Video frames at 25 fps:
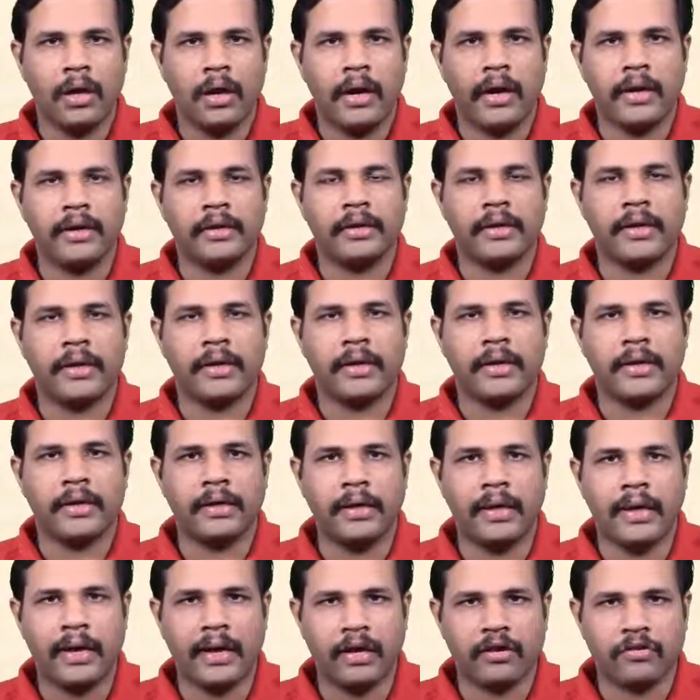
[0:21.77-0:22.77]
and the
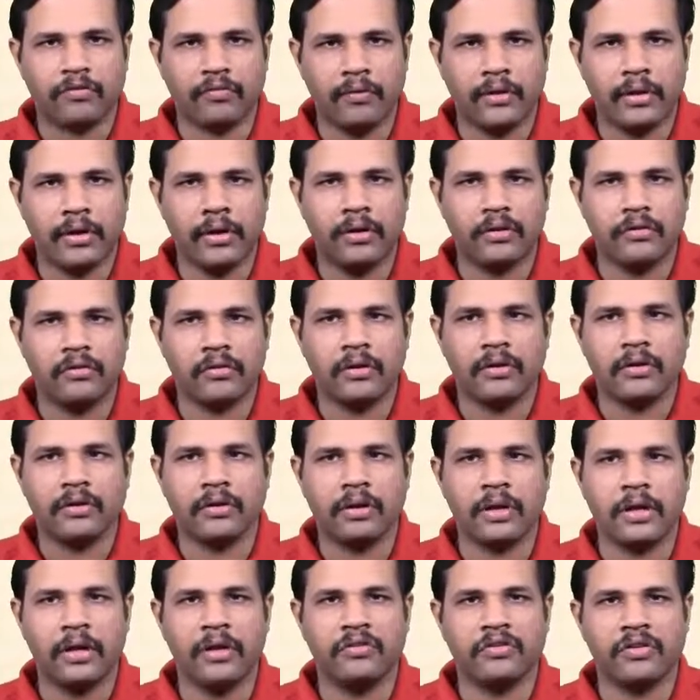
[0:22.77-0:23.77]
last one is
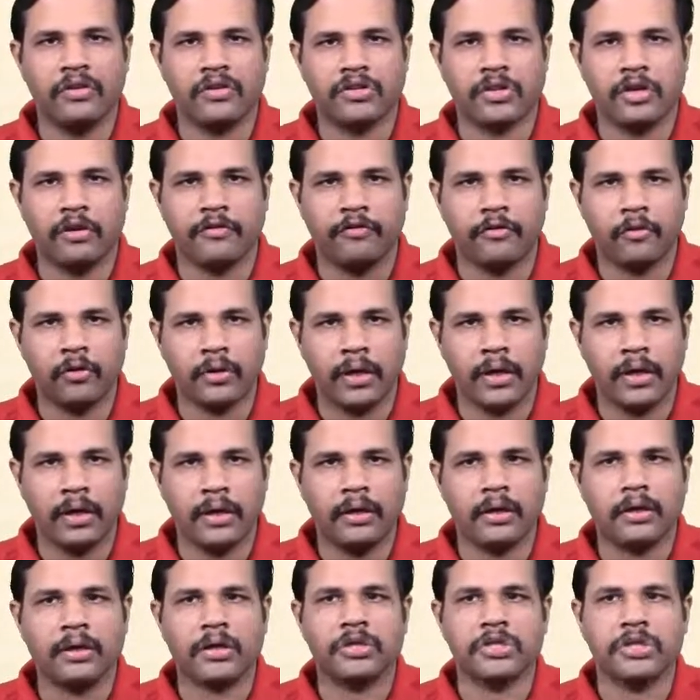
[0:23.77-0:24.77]

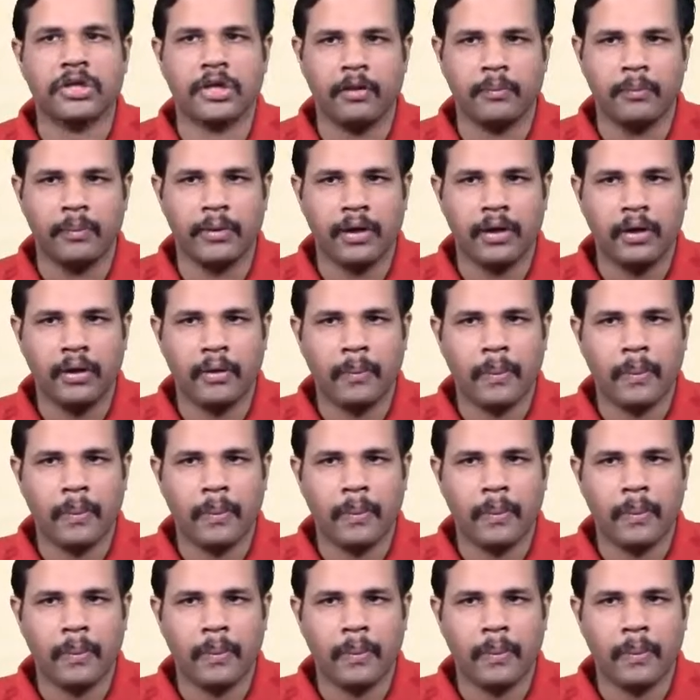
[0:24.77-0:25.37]
364-day treasury bill.